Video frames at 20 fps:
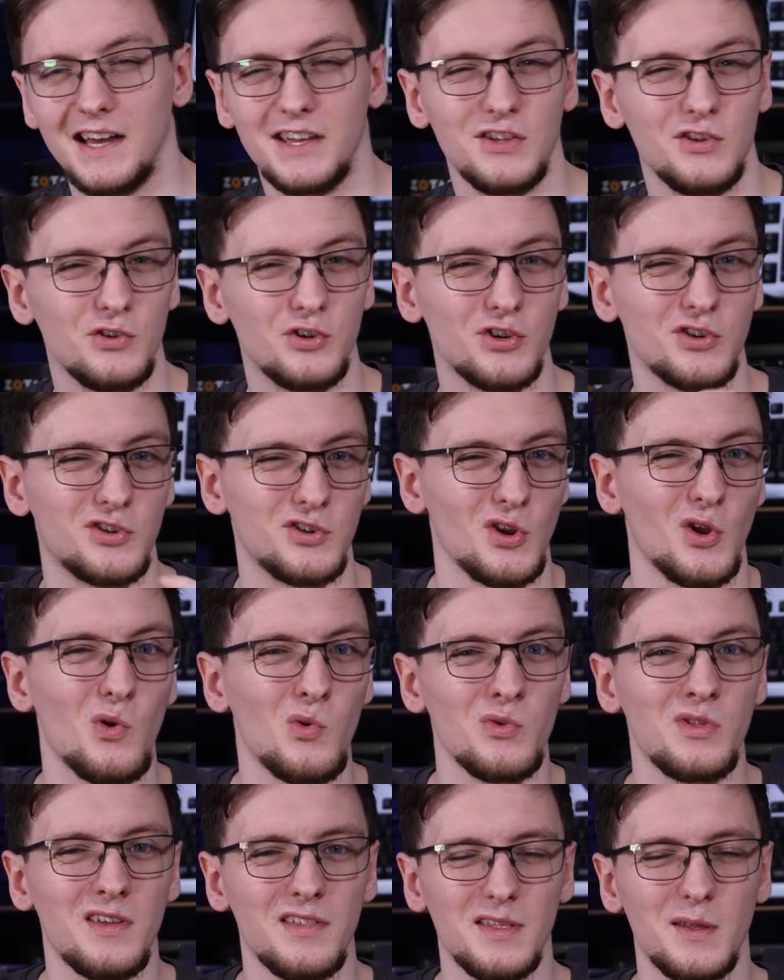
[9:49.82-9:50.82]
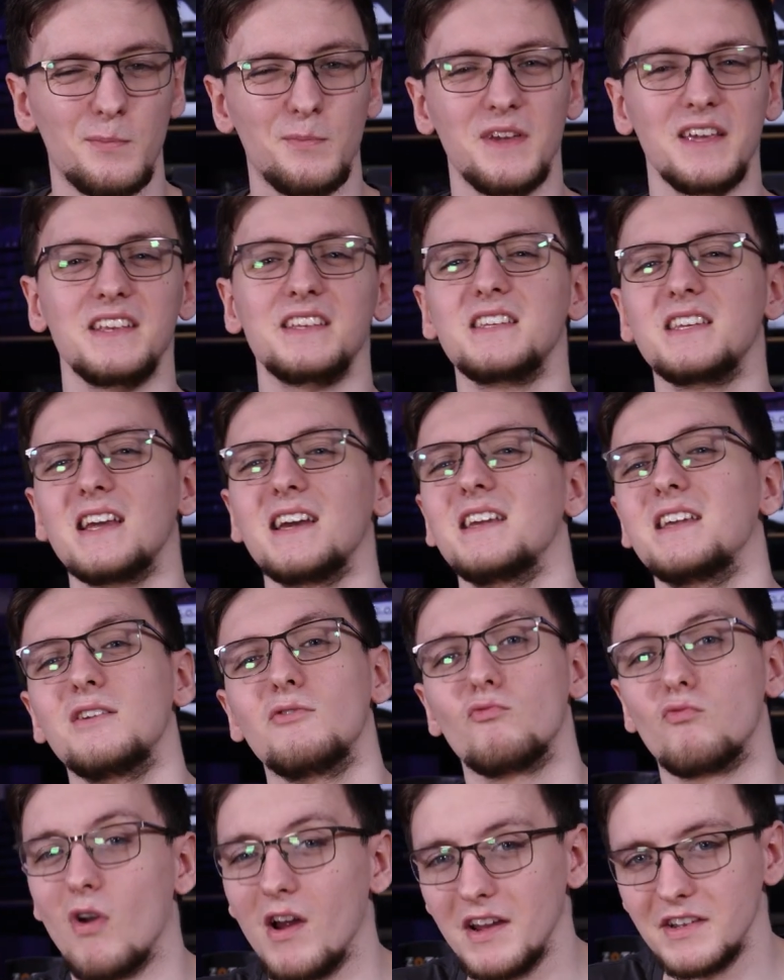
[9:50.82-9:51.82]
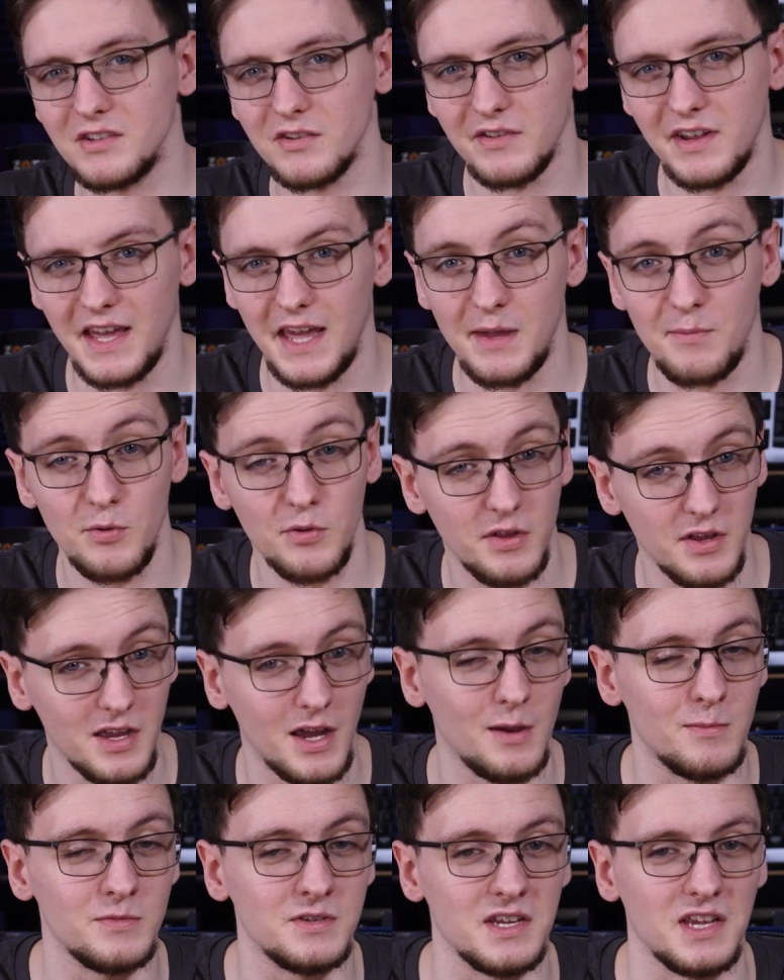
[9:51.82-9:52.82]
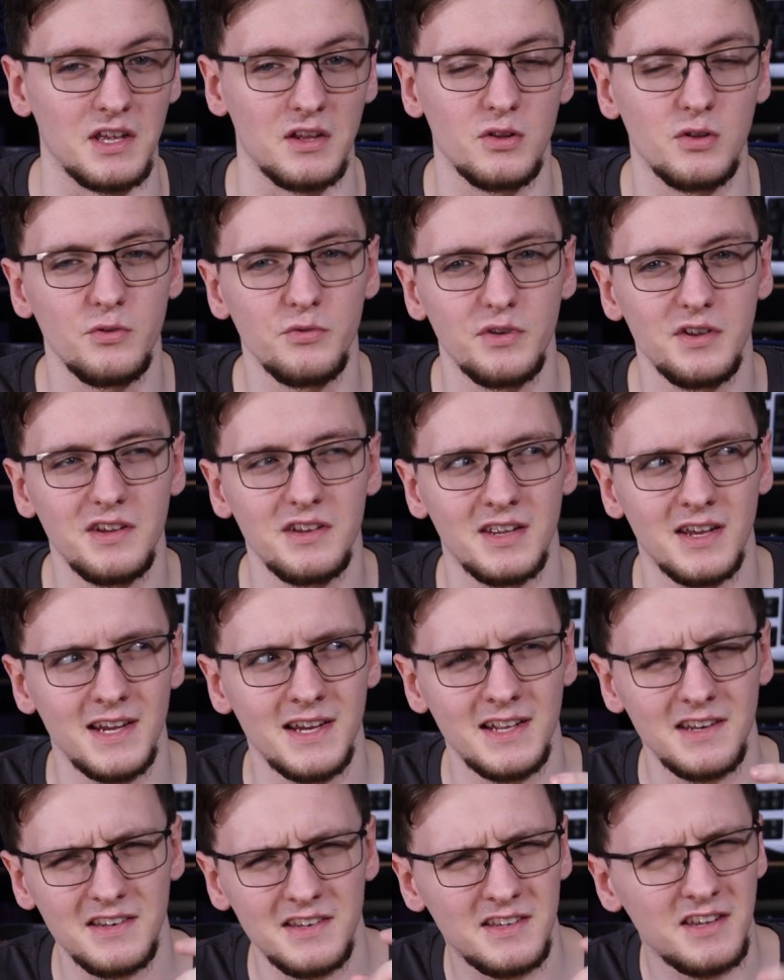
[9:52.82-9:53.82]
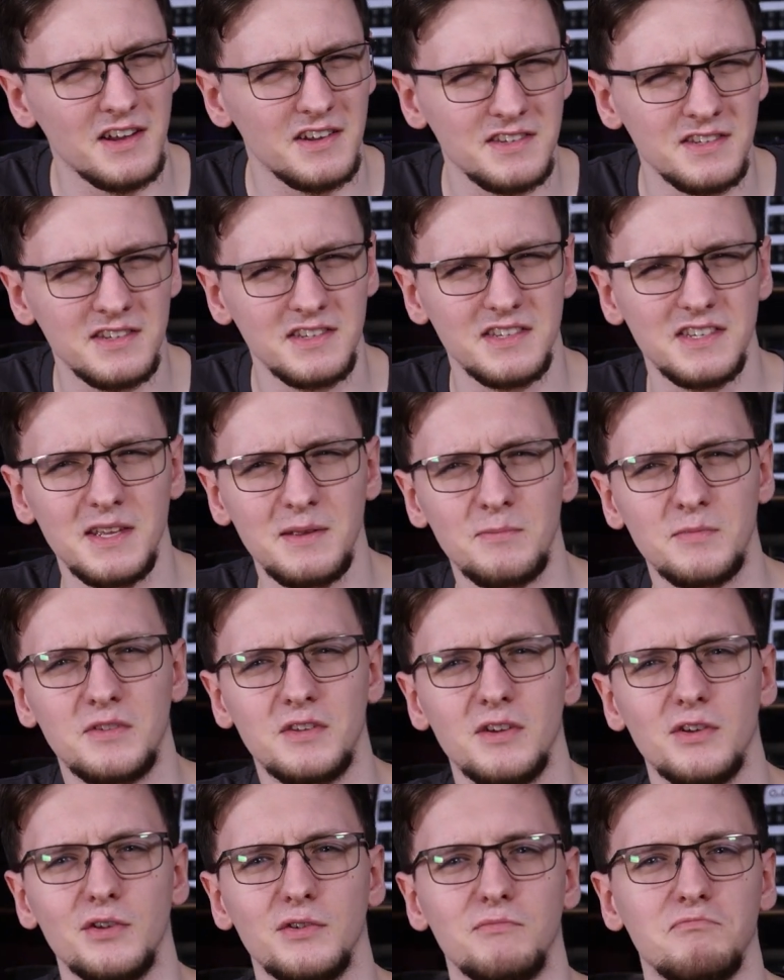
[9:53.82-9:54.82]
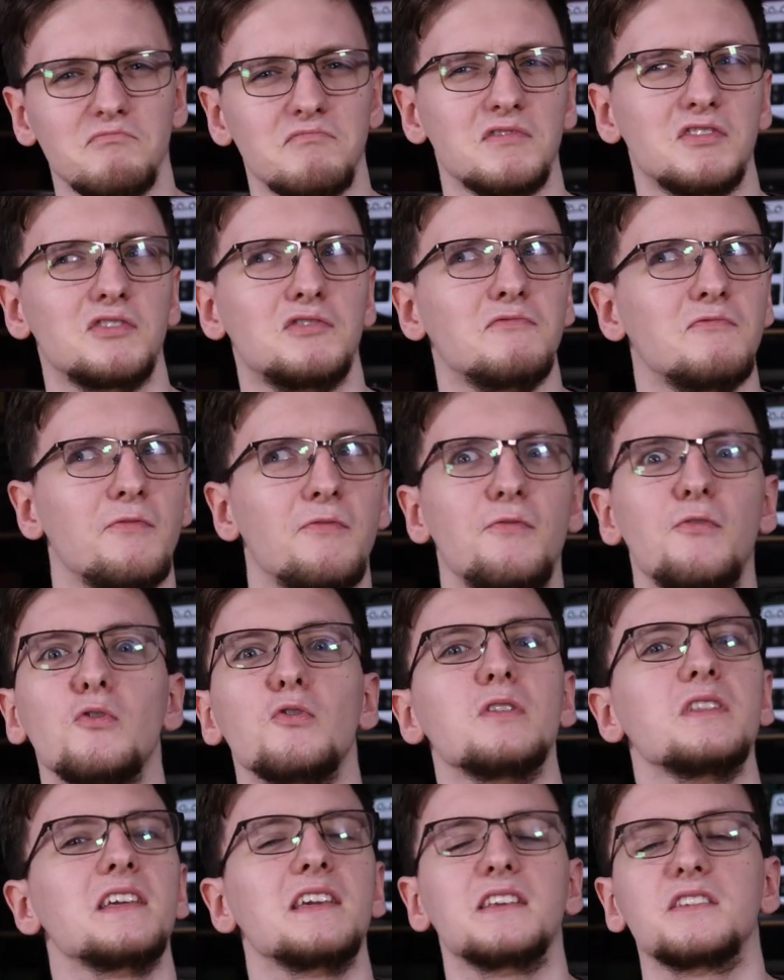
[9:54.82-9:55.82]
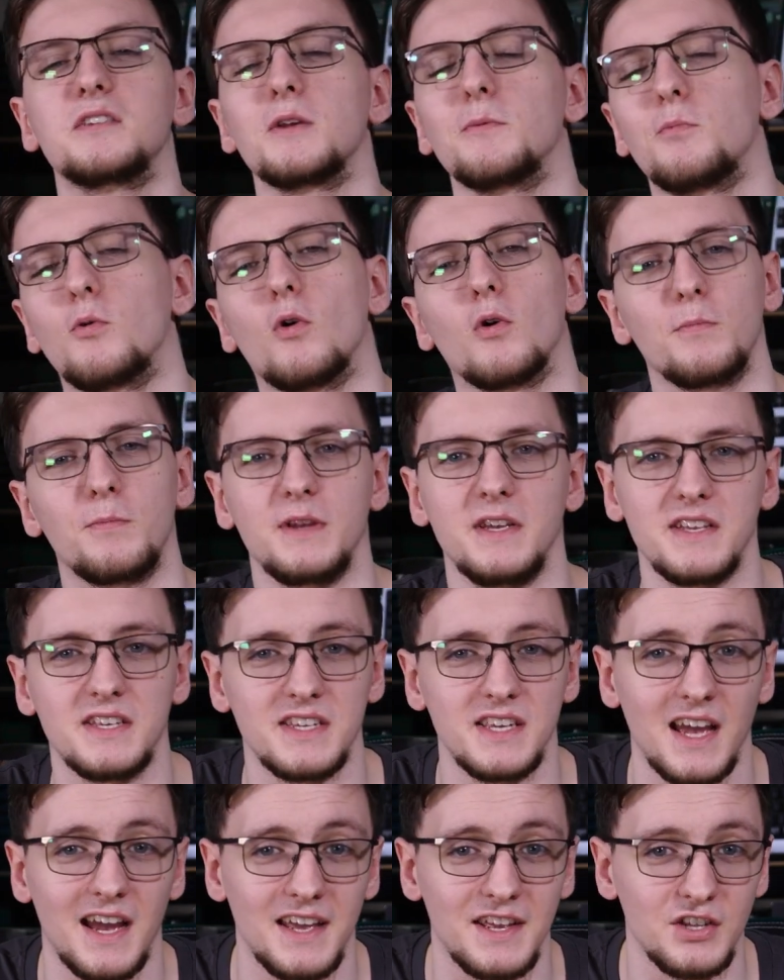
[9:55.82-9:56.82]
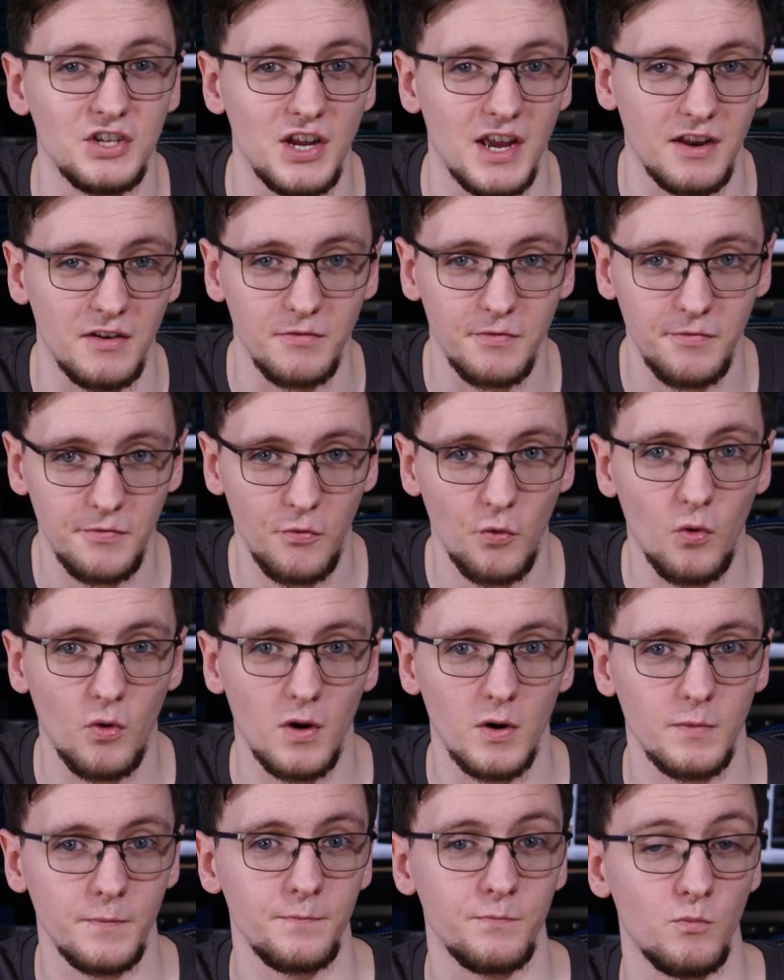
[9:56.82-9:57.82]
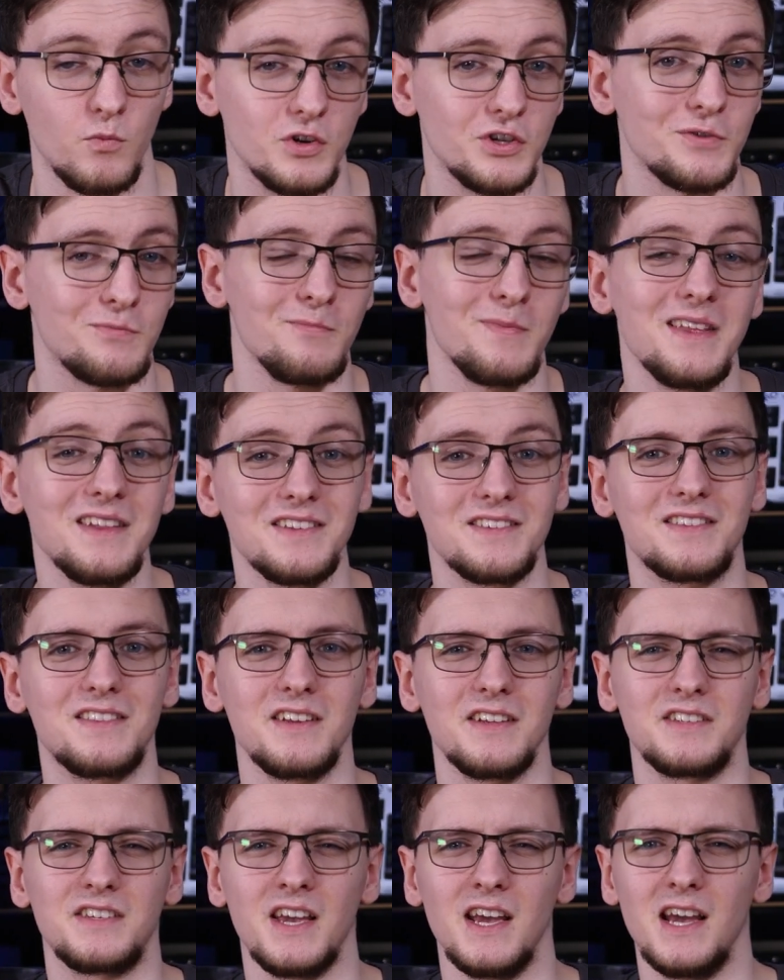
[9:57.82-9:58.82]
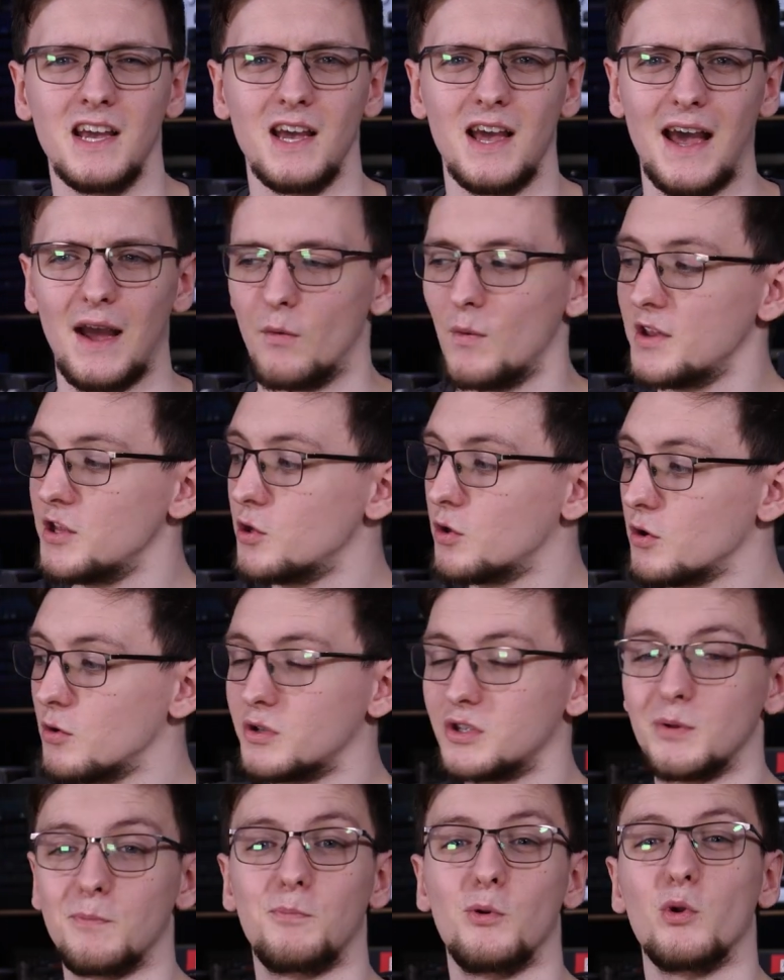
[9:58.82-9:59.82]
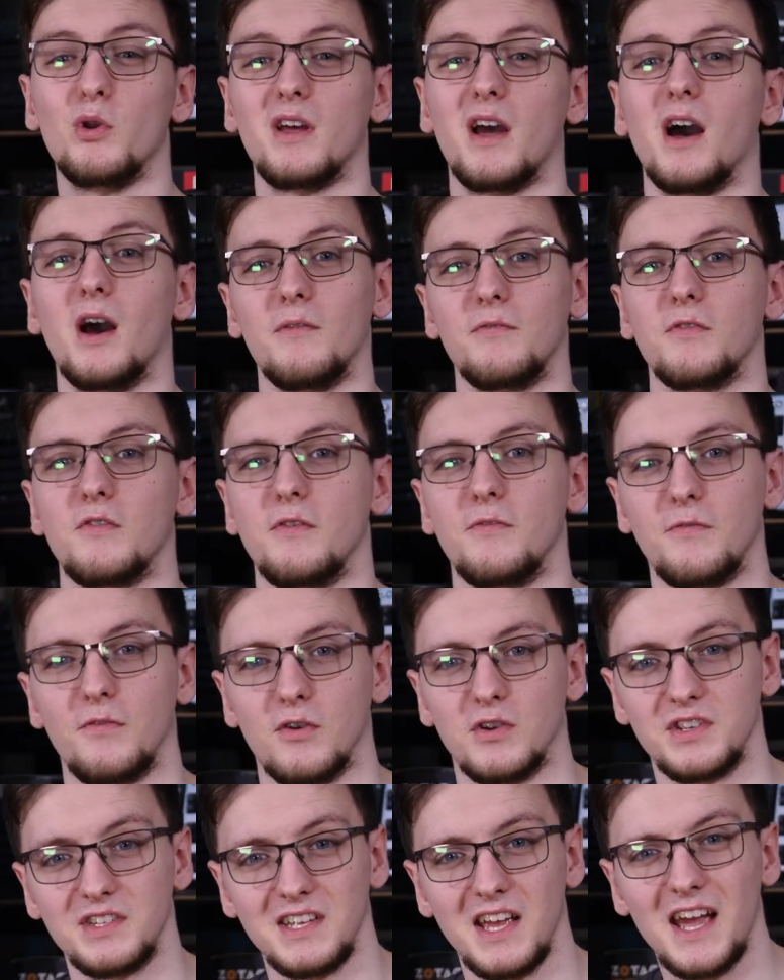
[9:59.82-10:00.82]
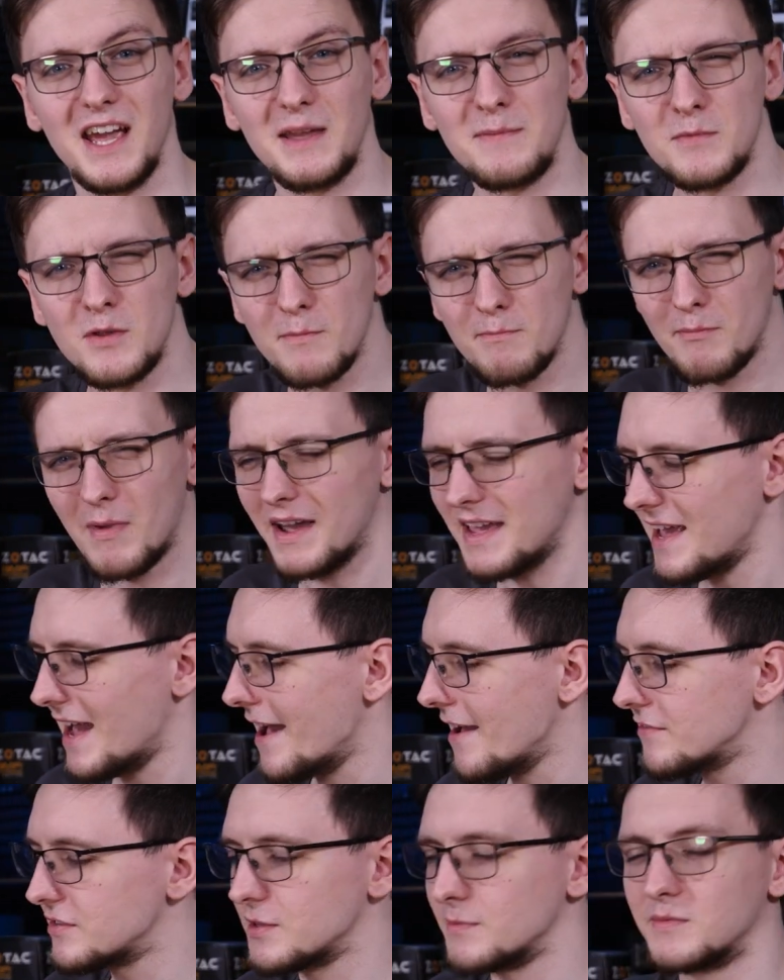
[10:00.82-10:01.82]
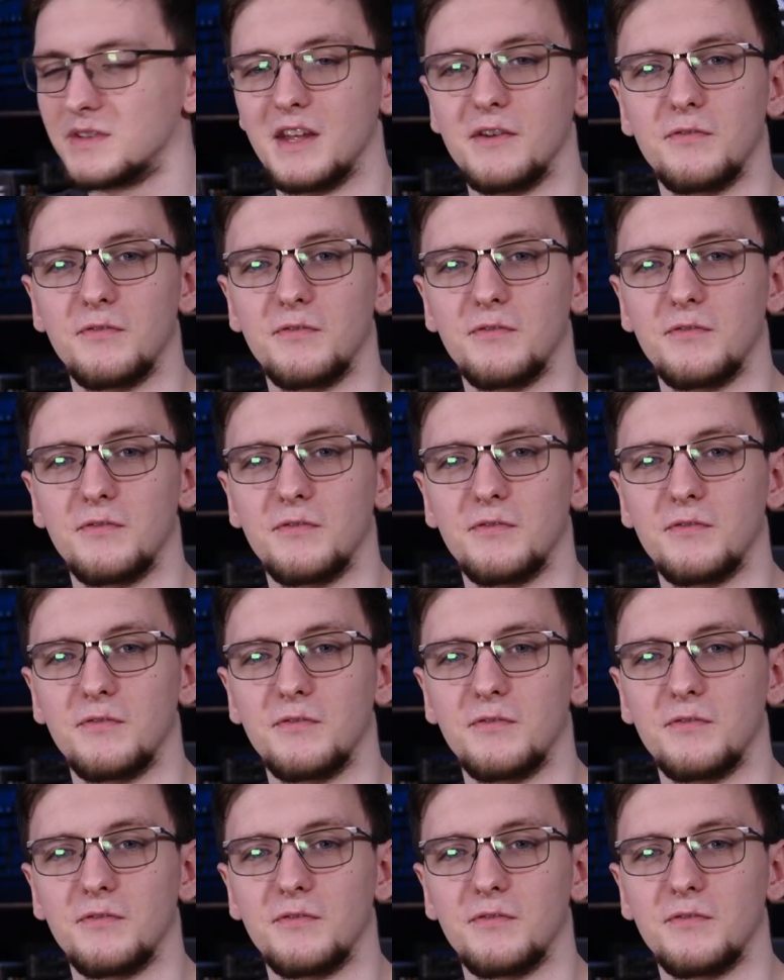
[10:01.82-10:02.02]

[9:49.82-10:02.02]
you should know that the PCIe riser cable that comes included doesn't seem to fully support PCIe Gen 4, which means that when you go to boot it up for the first time, you might have some